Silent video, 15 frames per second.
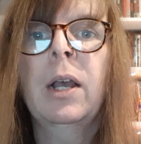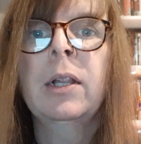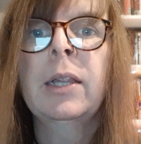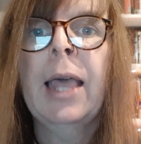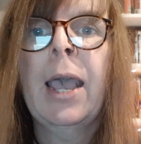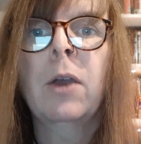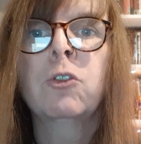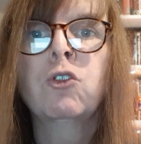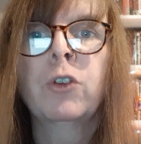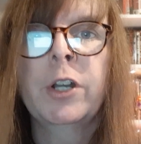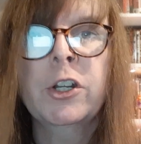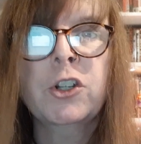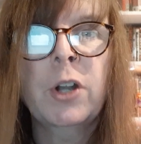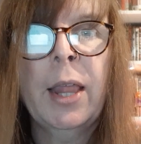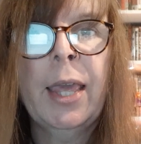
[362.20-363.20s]
allowed
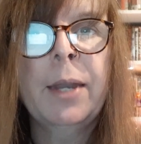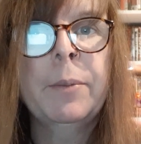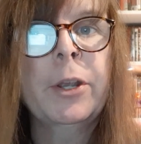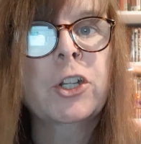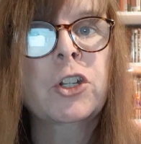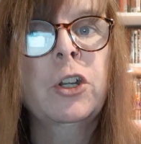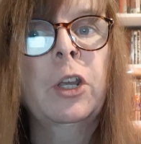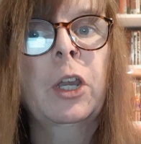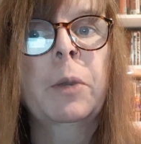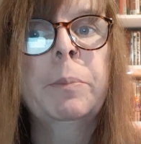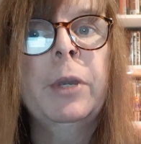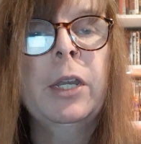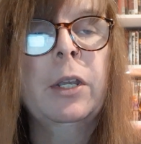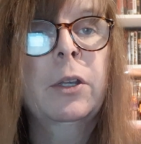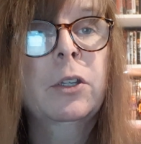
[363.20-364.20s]
traditional animation
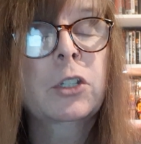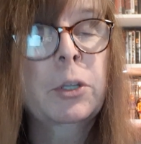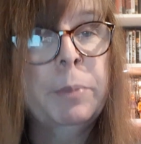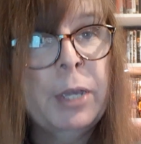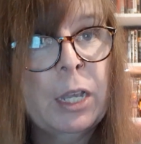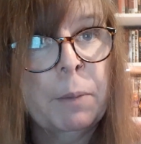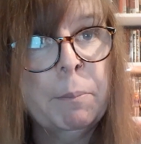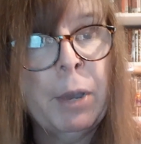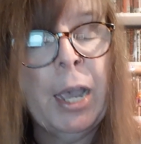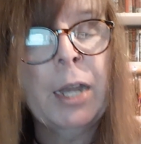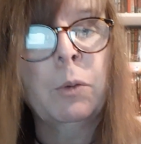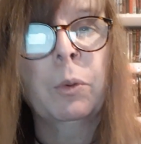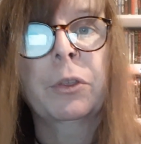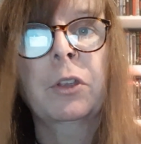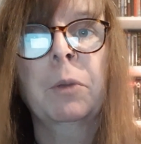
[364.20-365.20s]
to be combined
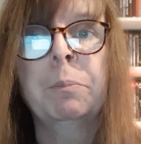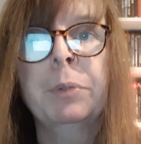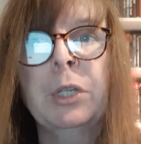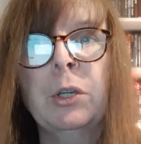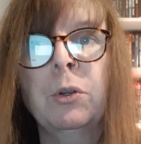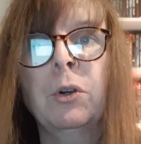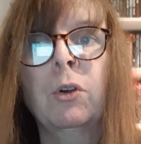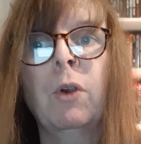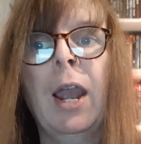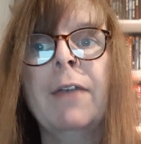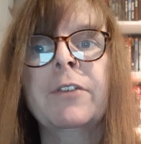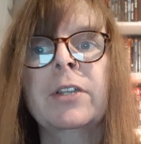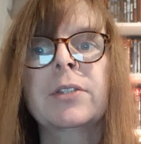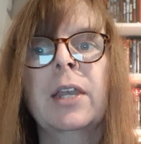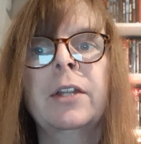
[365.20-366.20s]
with computer
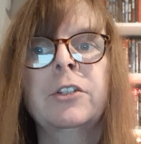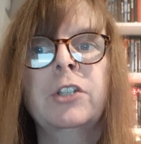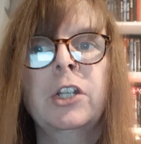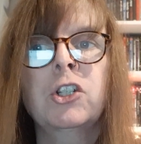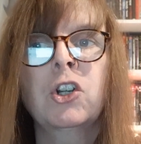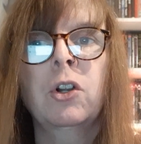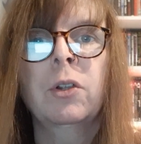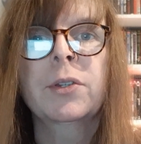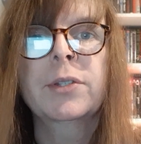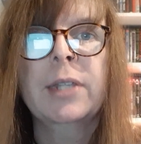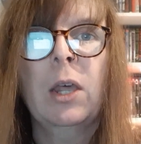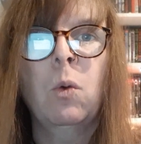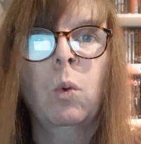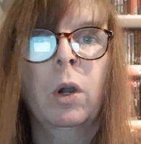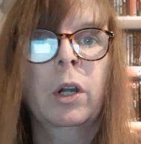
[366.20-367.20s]
graphics and digital
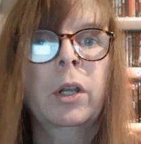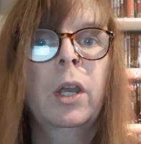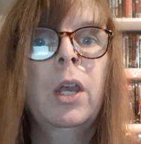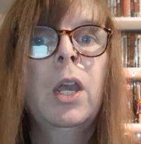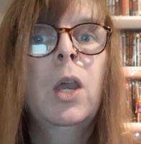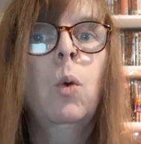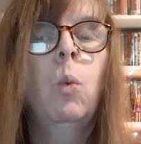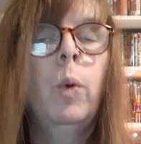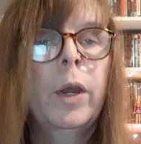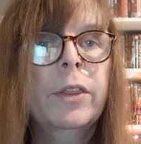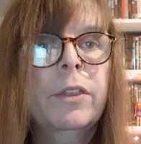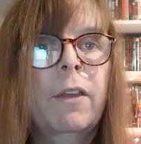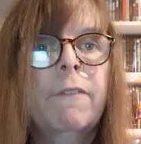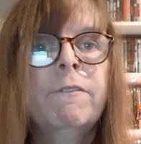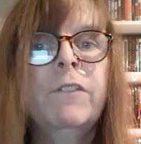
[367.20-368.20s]
cell work
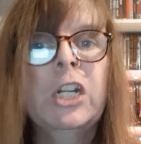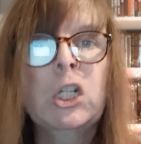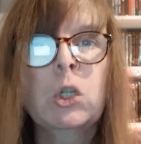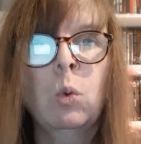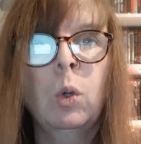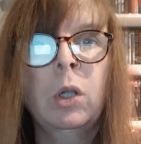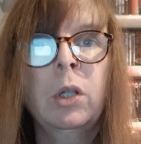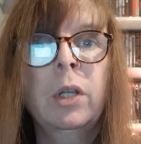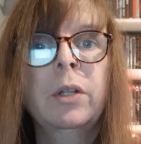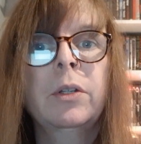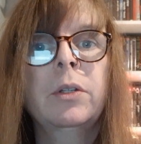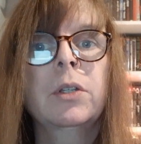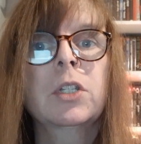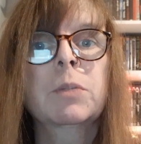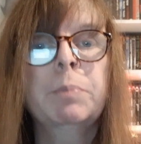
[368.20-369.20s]
with visual
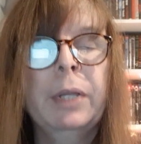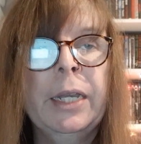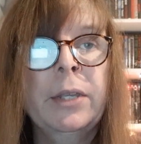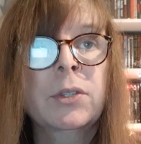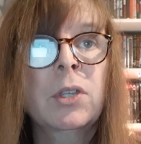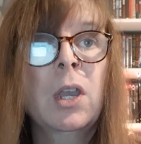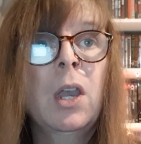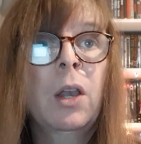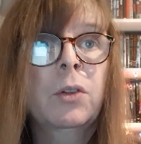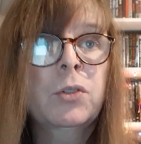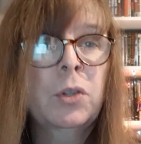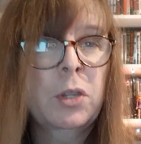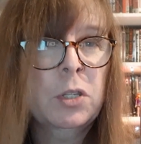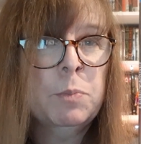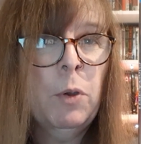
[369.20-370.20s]
displays. So
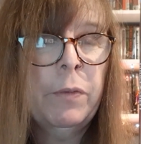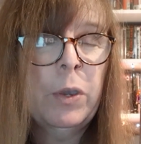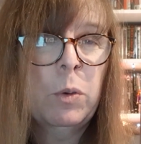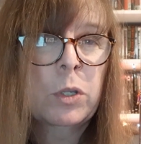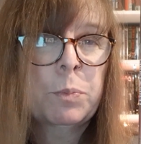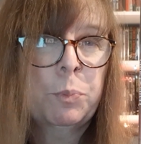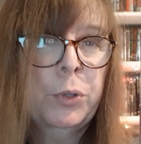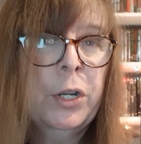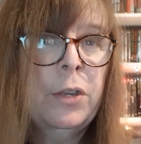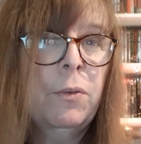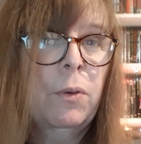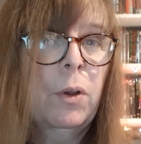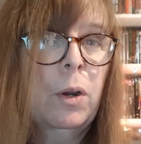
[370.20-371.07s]
this movie was pretty